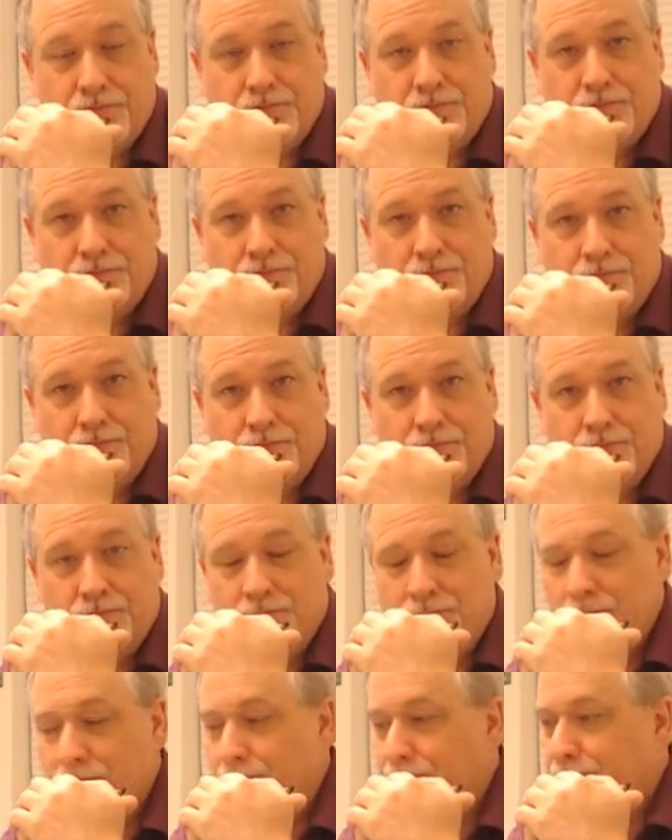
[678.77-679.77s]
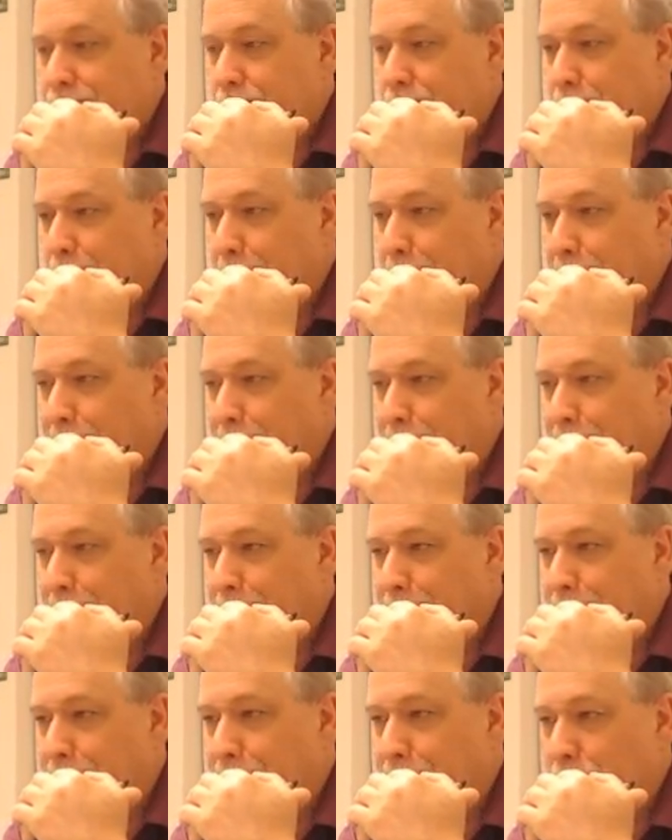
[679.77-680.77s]

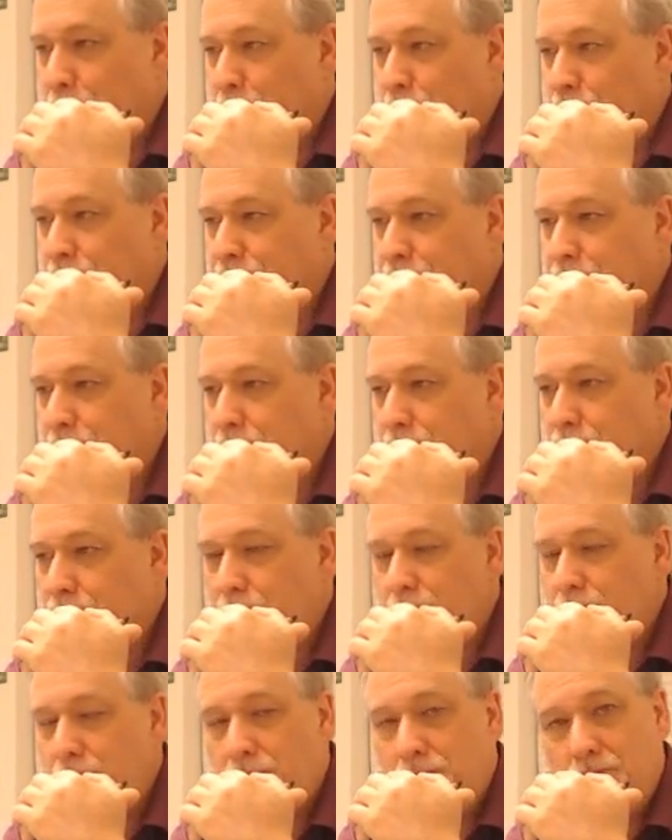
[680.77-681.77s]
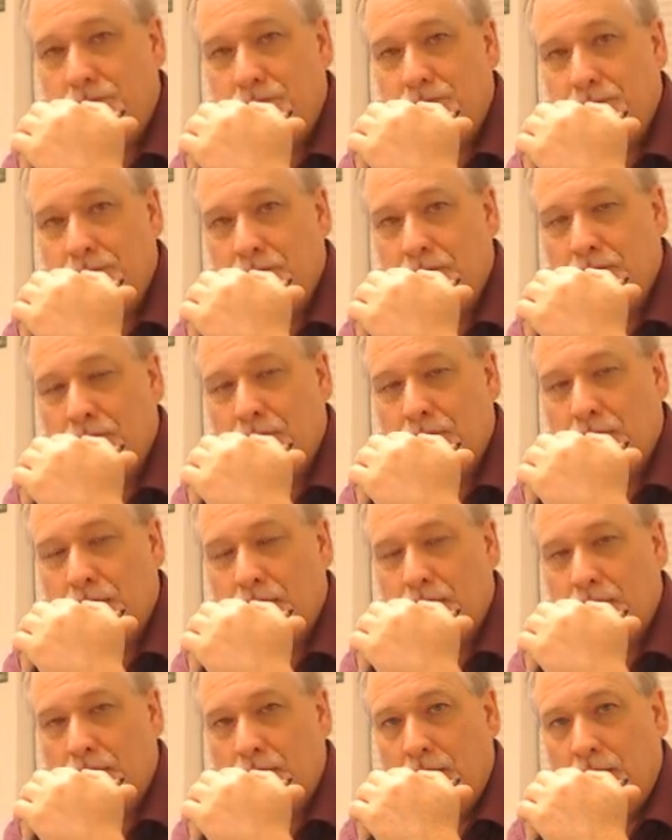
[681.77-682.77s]

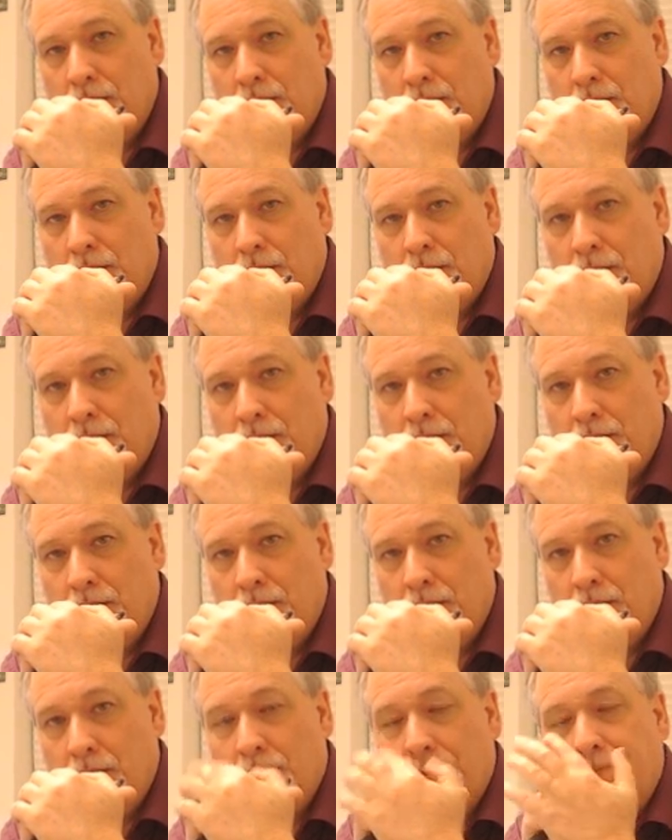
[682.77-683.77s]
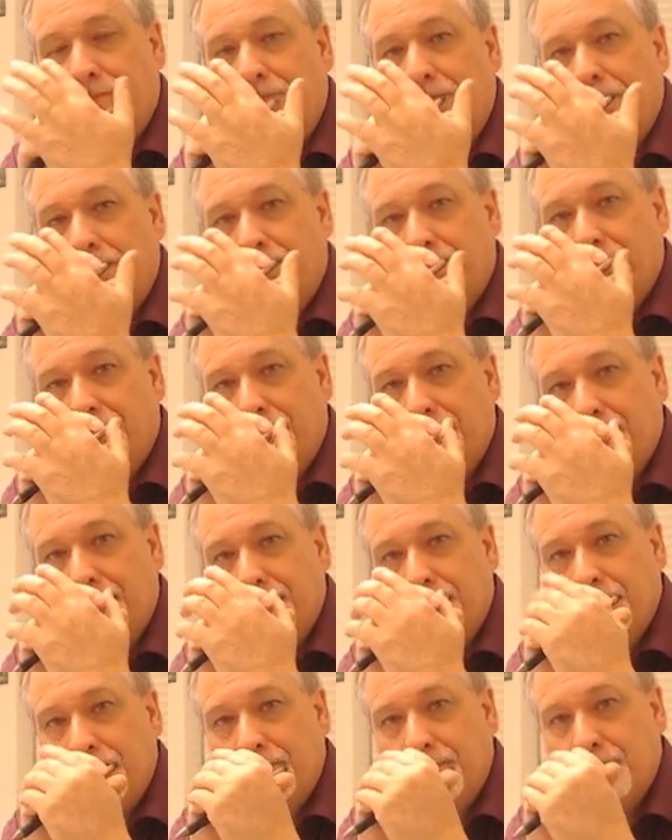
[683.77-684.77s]

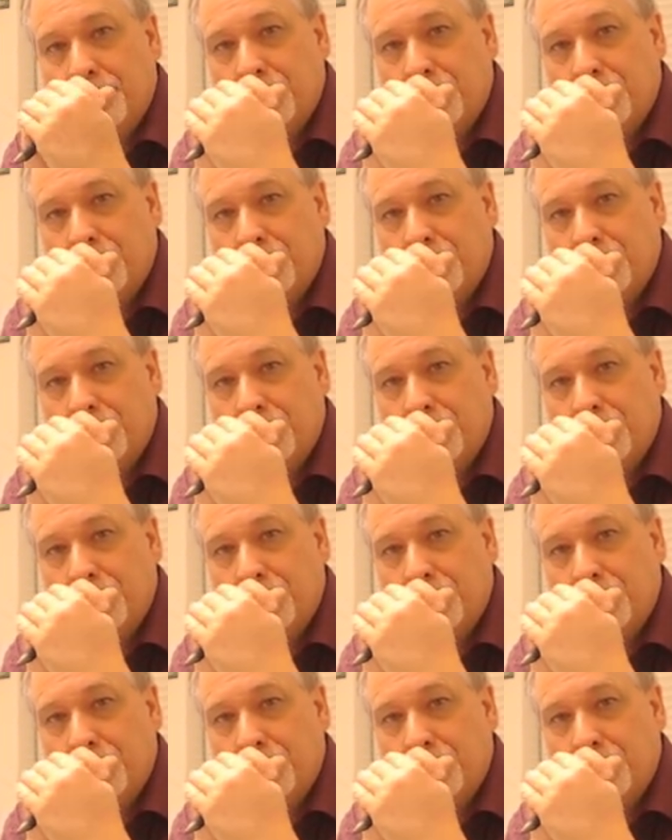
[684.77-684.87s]
(no one is talking)